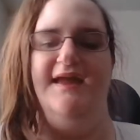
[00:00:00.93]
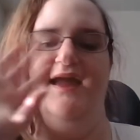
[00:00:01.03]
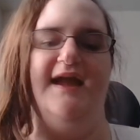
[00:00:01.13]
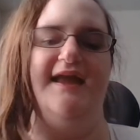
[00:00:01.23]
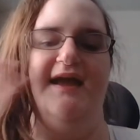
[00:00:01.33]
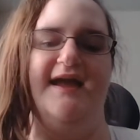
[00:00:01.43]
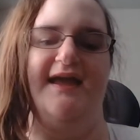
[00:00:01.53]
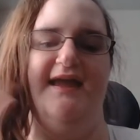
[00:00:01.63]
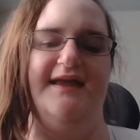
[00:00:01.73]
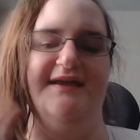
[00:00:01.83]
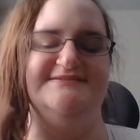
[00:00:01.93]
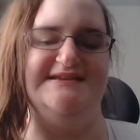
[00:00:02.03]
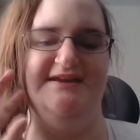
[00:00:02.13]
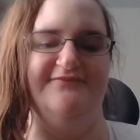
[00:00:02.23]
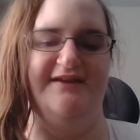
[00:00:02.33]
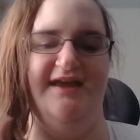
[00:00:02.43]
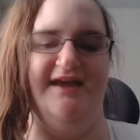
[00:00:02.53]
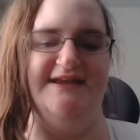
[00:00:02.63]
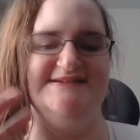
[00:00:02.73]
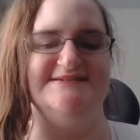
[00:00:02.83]
Hi, how's it going,
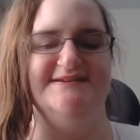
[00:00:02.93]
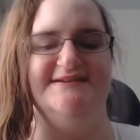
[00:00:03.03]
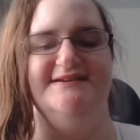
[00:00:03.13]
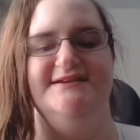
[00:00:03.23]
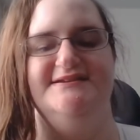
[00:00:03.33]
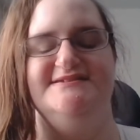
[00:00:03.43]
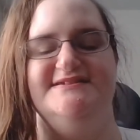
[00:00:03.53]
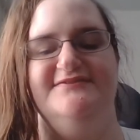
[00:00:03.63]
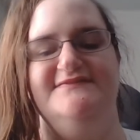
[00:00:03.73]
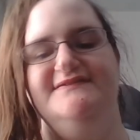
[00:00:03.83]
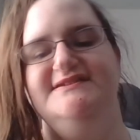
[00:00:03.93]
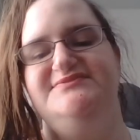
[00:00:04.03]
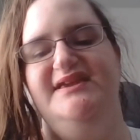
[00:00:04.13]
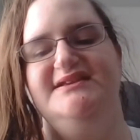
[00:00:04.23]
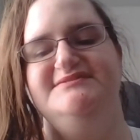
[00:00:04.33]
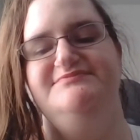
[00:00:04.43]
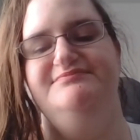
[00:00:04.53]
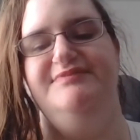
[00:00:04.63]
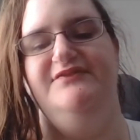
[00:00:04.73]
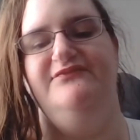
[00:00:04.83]
guys? So this week has
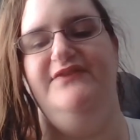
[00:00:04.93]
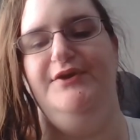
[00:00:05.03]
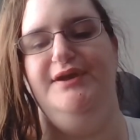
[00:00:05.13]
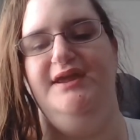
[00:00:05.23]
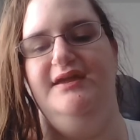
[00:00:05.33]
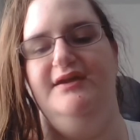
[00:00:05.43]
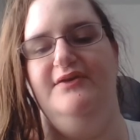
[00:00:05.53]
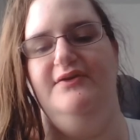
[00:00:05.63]
been very